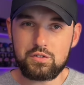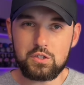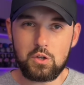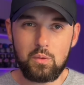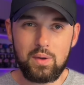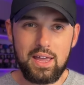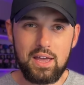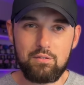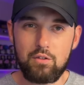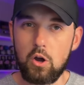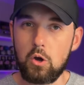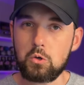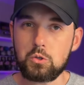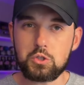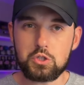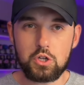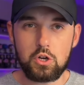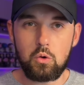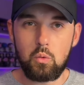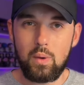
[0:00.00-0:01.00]
So we have
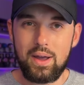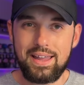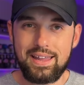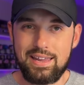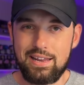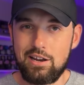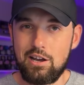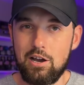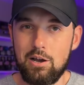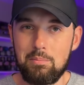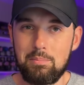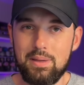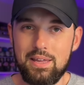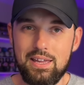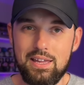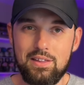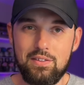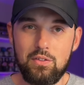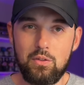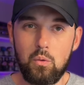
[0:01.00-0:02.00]
Osha waking up
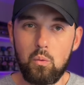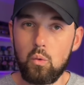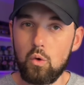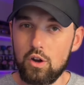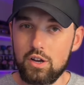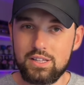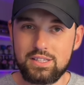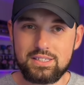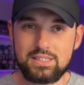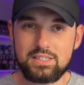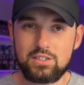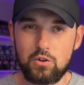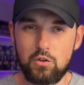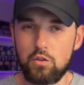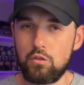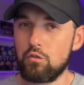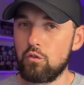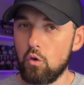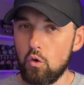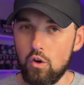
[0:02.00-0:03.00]
in the woods or
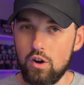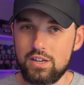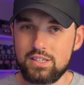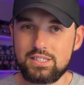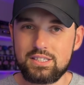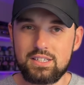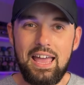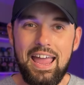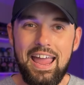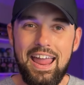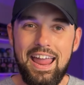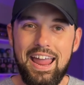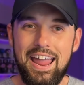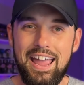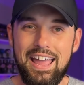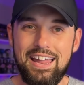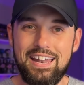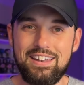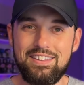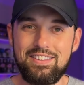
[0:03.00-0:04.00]
the forest,
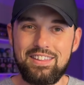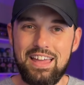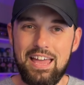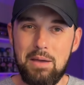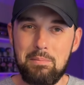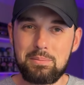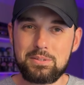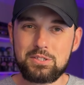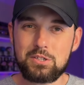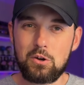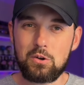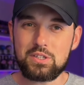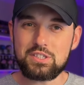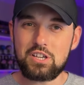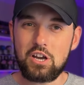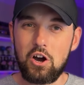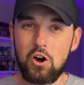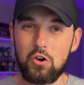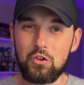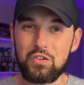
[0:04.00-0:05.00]
and the episode is
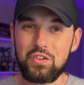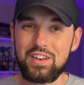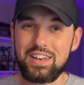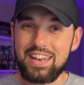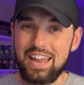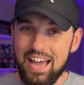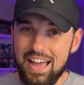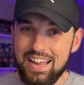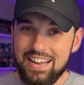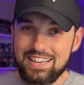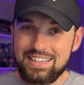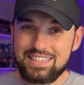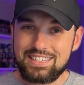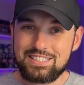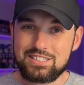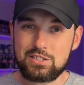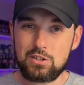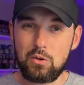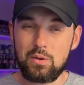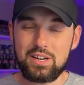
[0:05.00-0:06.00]
called Night,
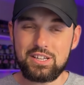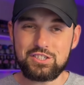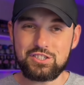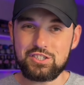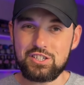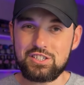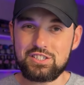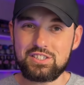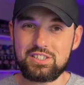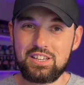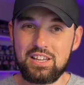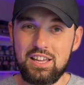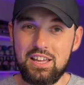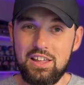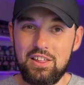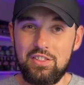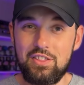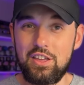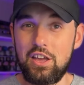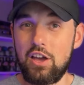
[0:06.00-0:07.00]
so it is just
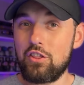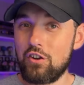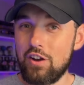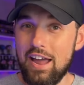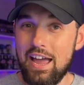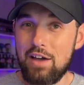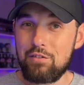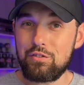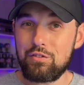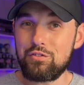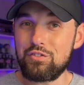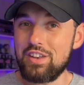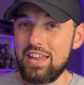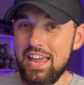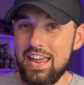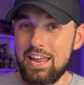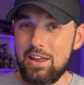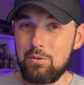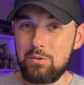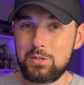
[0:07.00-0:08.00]
the other half of
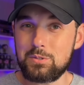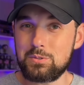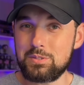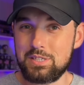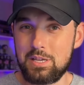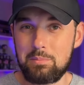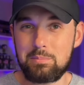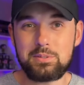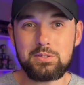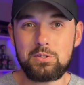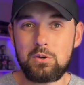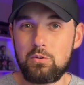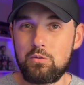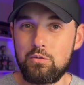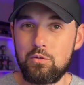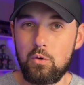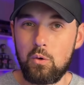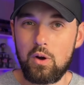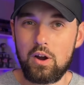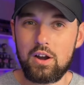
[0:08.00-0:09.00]
Day, which was episode
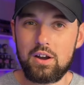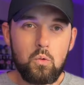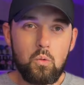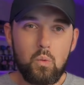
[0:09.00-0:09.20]
four.